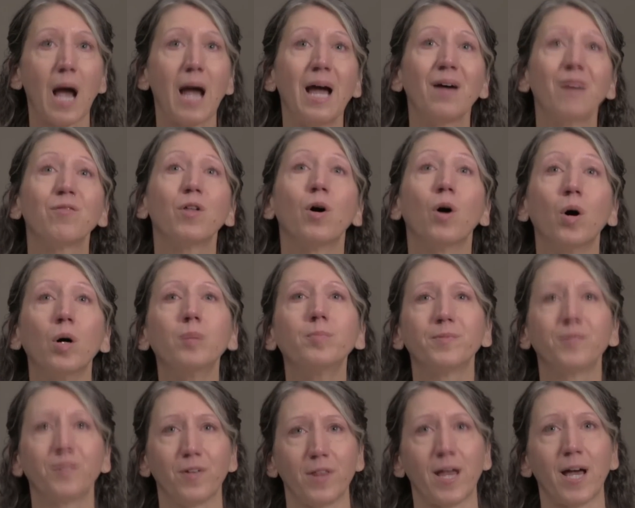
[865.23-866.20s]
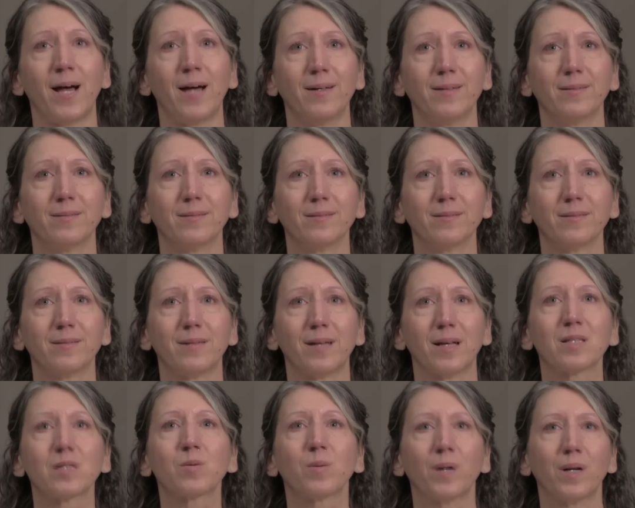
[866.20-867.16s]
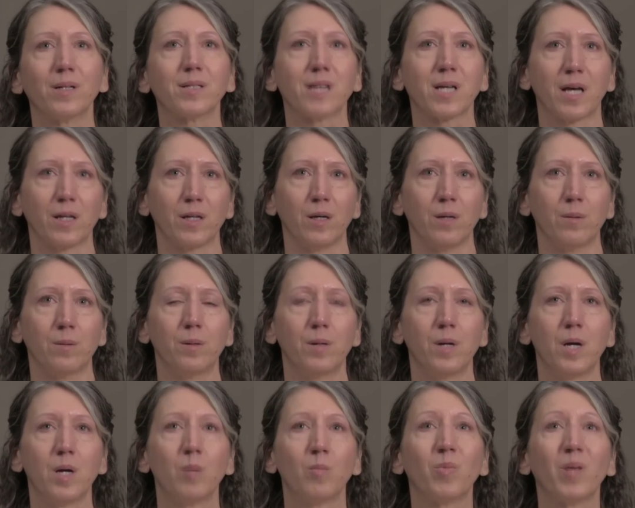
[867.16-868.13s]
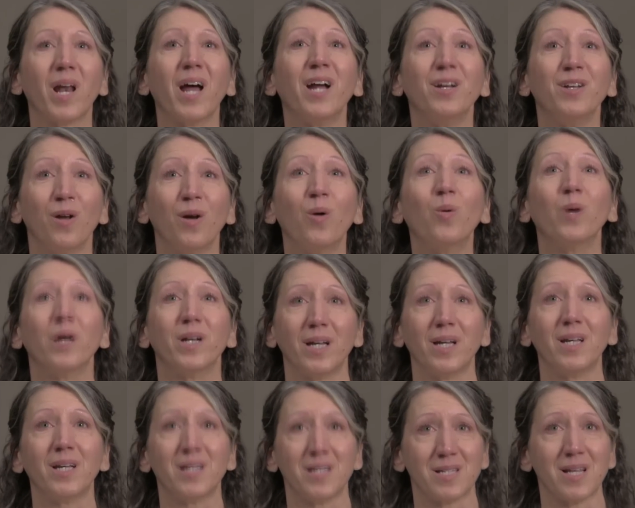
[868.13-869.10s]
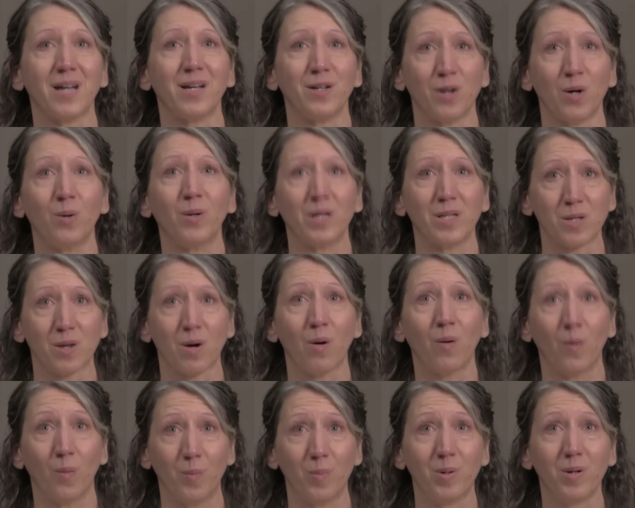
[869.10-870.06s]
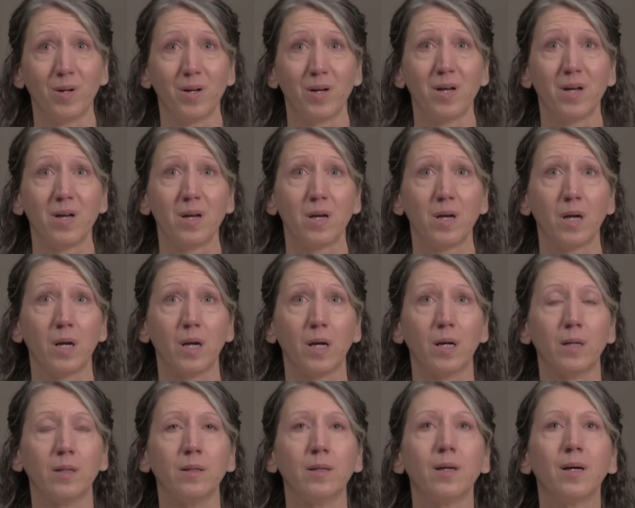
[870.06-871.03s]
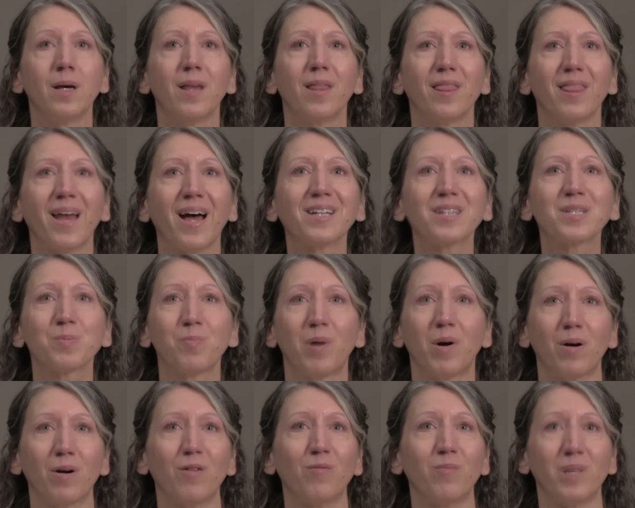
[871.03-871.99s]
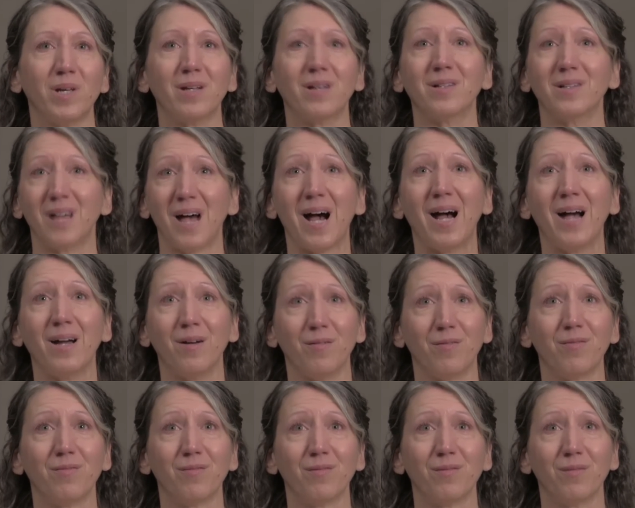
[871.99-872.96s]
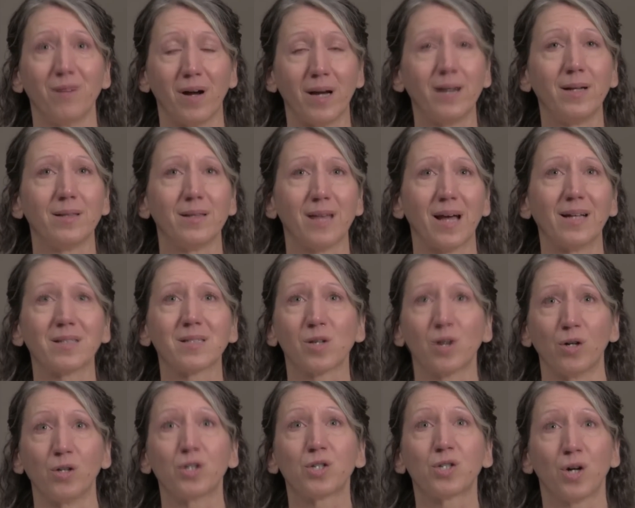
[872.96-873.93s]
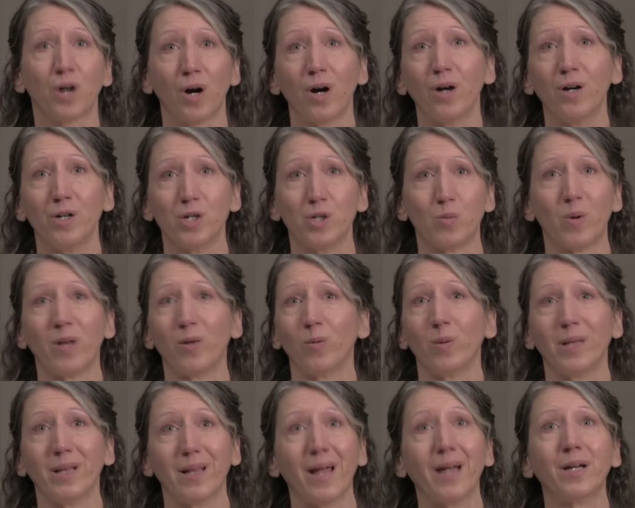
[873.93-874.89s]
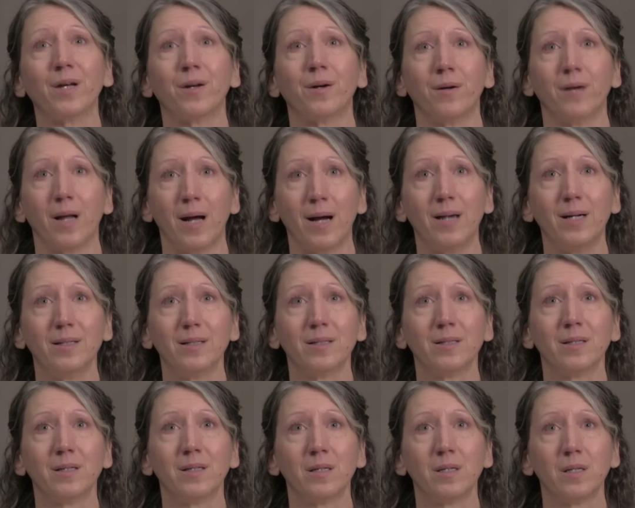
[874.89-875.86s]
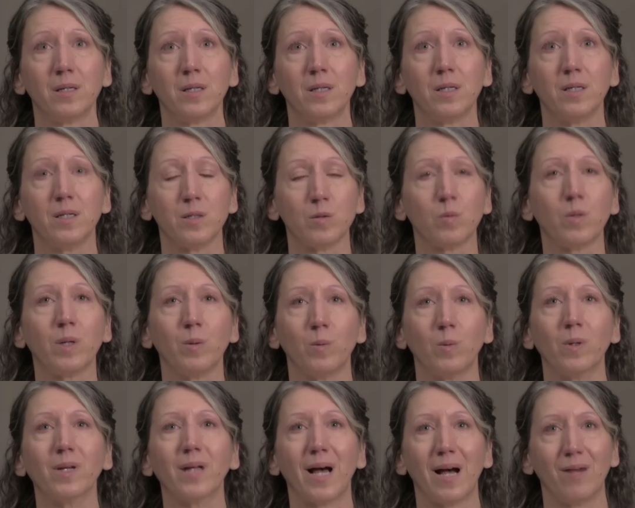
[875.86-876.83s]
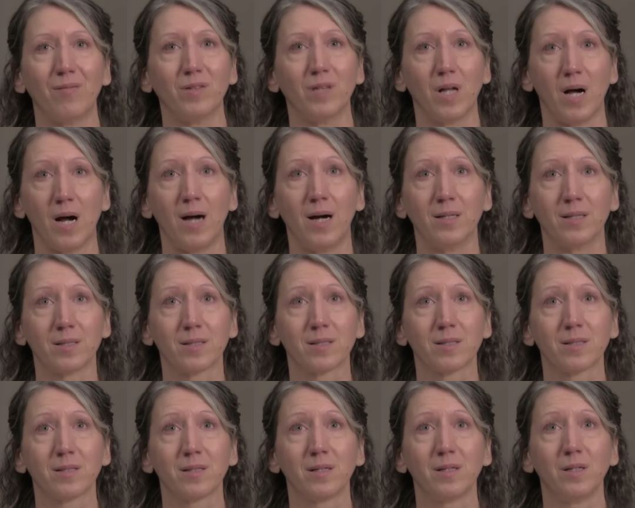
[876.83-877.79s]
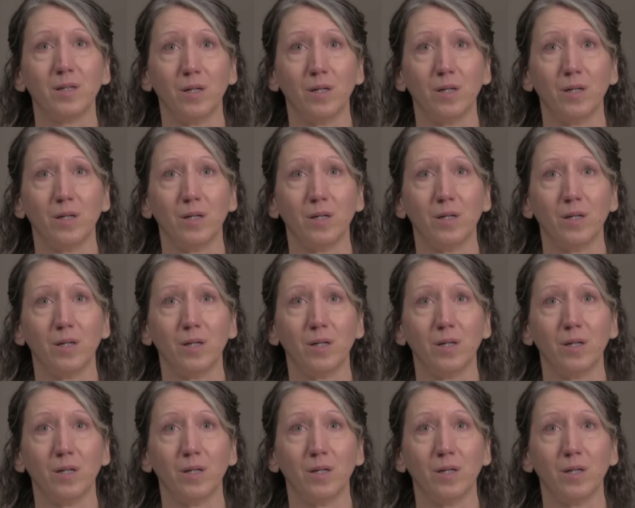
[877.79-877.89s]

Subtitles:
I have the hope for that. That's what I'll tell you. But I know what it is. I know it's hope. And that's part of being alive, right? That's our charge, whether we like it or not, is we will have loss,